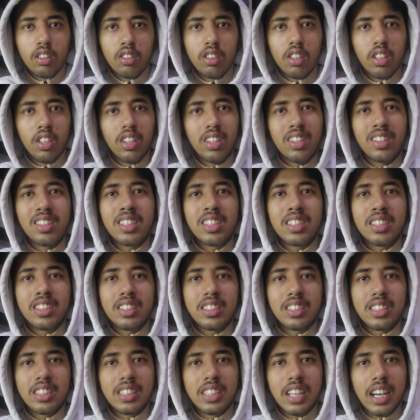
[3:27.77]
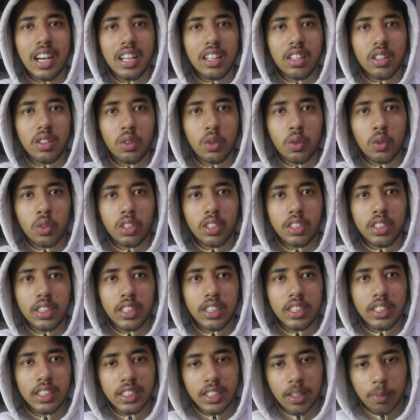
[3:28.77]
the intern start
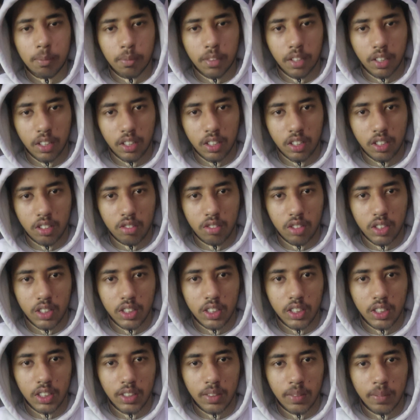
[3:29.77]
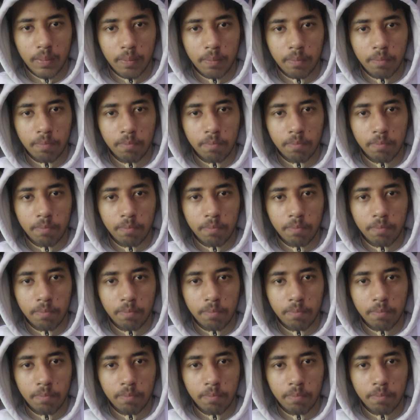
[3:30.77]
noticing something interesting.